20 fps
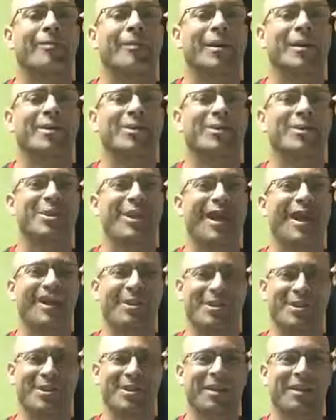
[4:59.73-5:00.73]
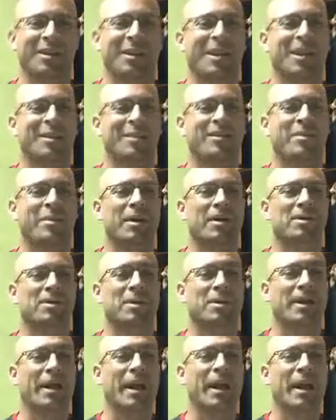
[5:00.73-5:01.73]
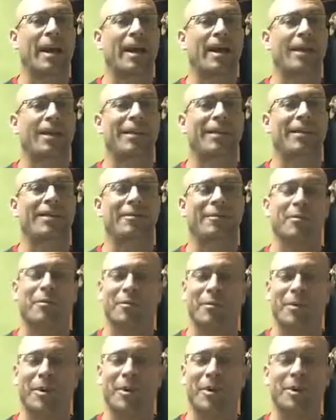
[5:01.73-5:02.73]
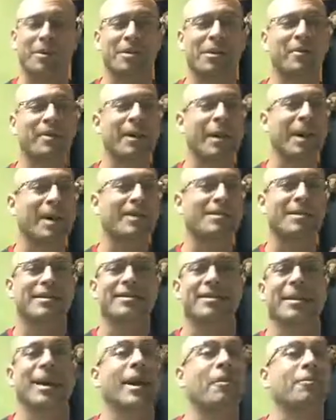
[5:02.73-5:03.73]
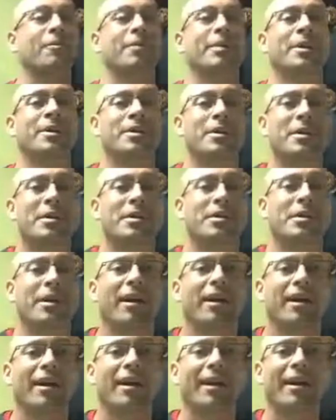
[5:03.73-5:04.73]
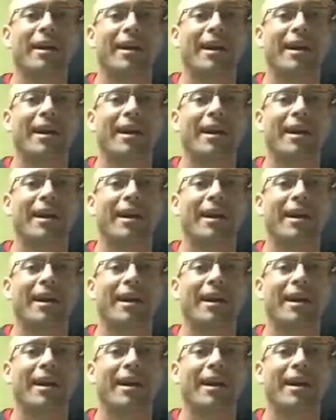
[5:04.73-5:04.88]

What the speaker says: it's changed. And especially today, one question we'd ask is, how are we doing this talk?